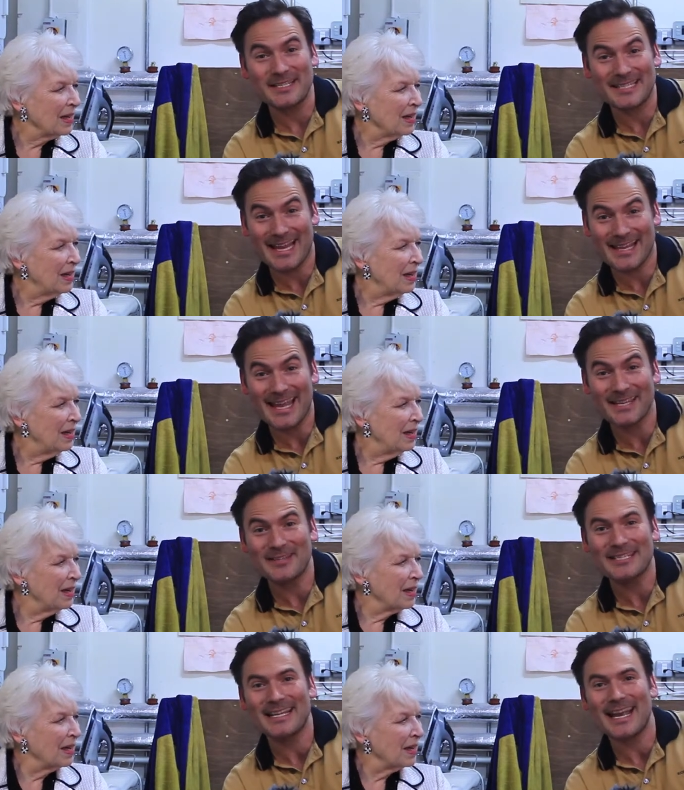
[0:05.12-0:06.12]
Speaker 1: the, se- the, end of
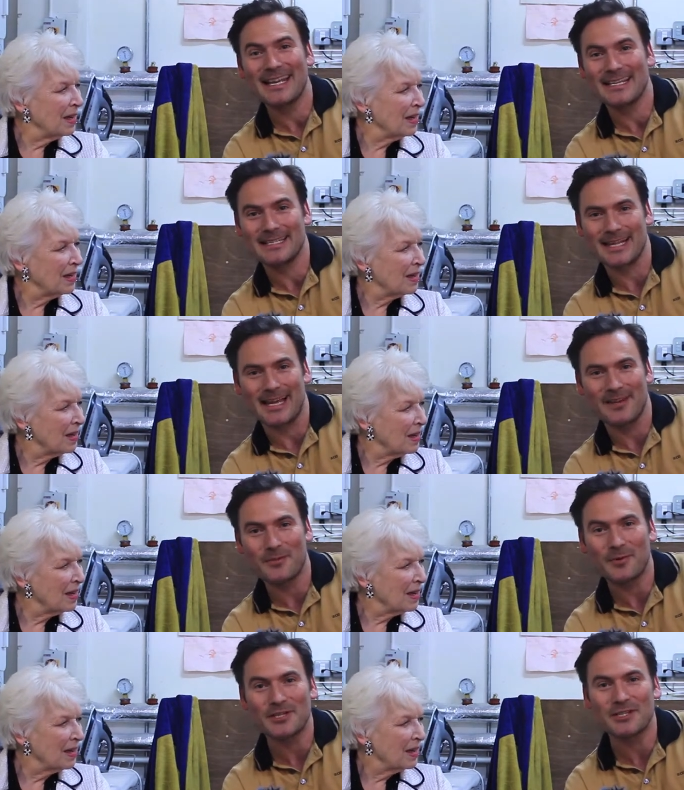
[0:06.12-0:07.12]
the second day of
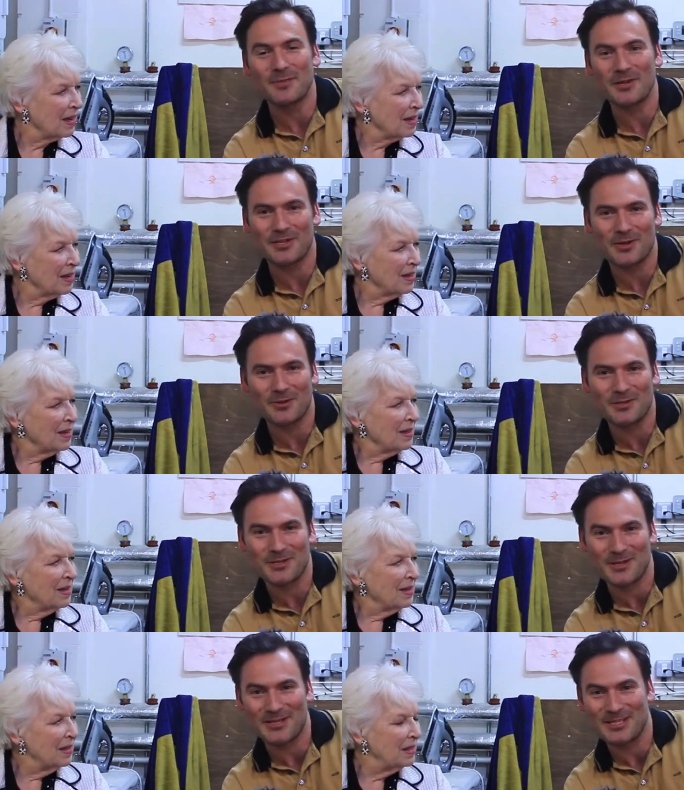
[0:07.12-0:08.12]
the British Music Hall
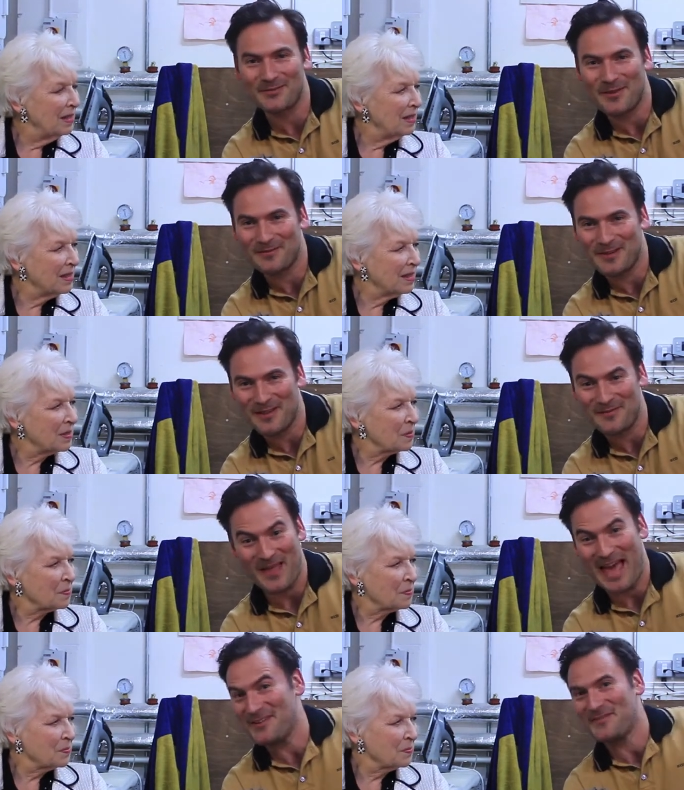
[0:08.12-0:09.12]
Society's 50th
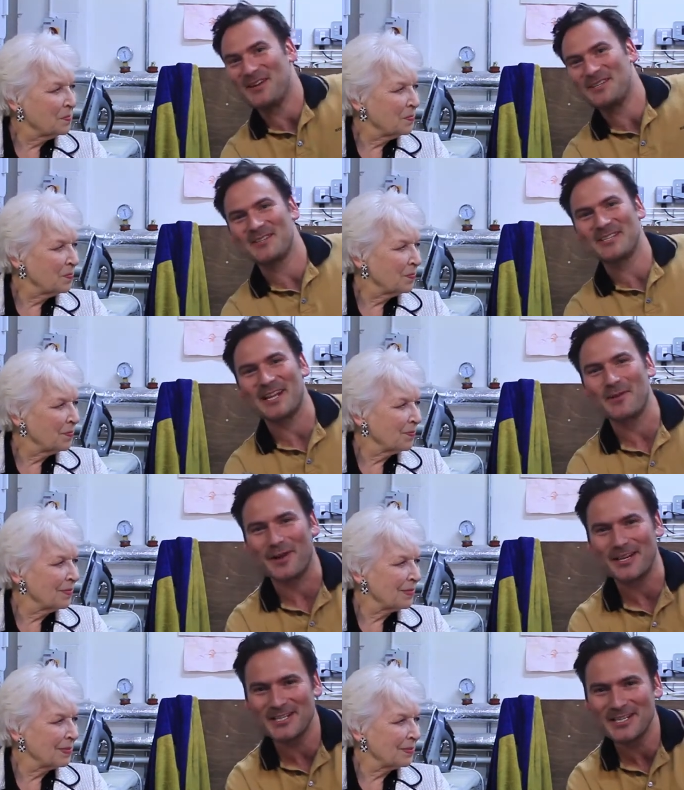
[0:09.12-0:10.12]
anniversary
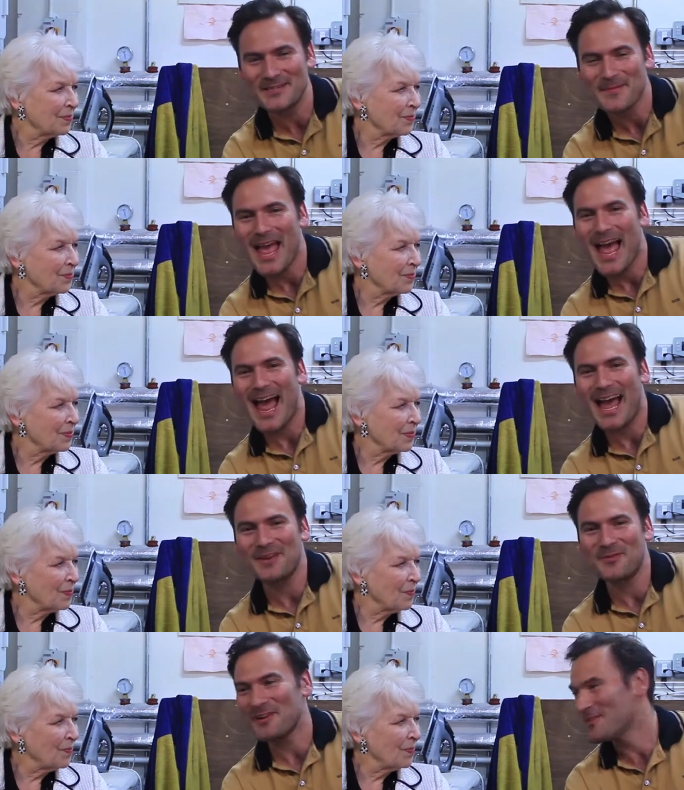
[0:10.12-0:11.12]
celebrations,
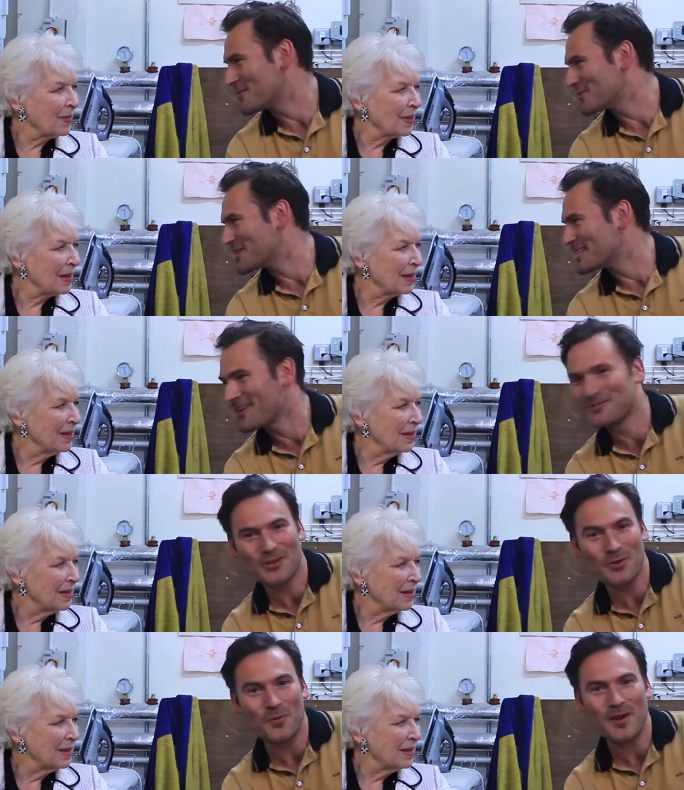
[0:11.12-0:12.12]
and we're very fortunate to have
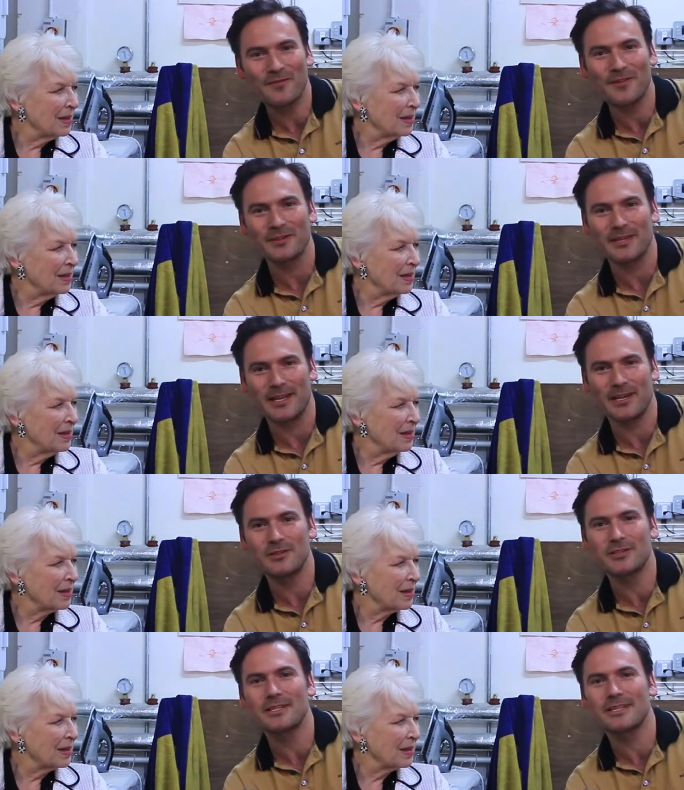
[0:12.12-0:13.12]
June Whitfield here,
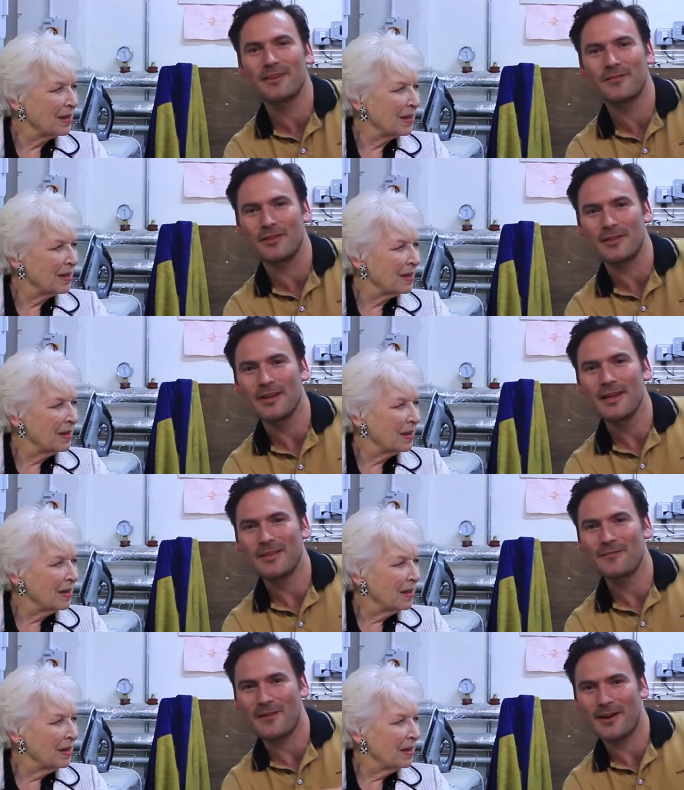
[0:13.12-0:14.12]
who's just given the,
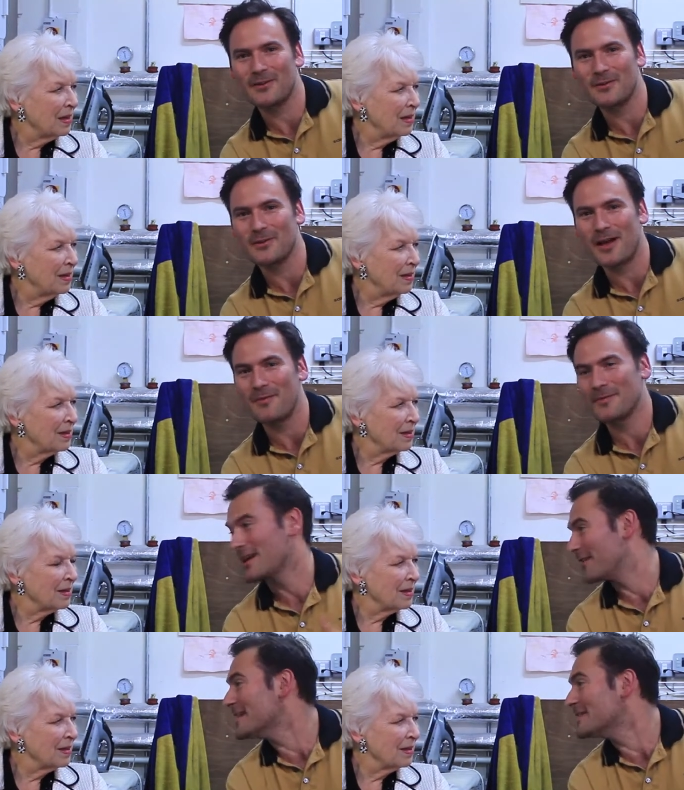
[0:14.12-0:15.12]
the final um,
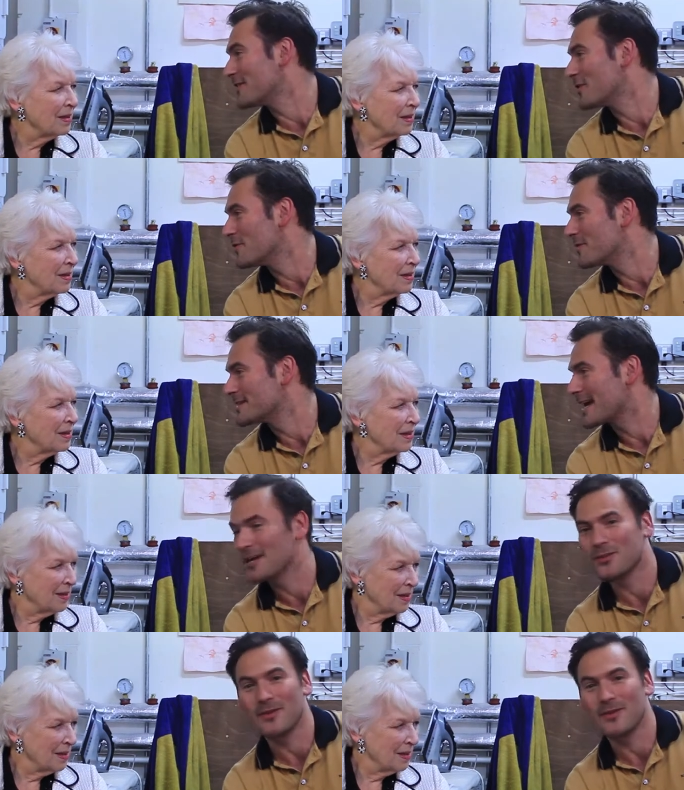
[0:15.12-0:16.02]
kind of interview of the day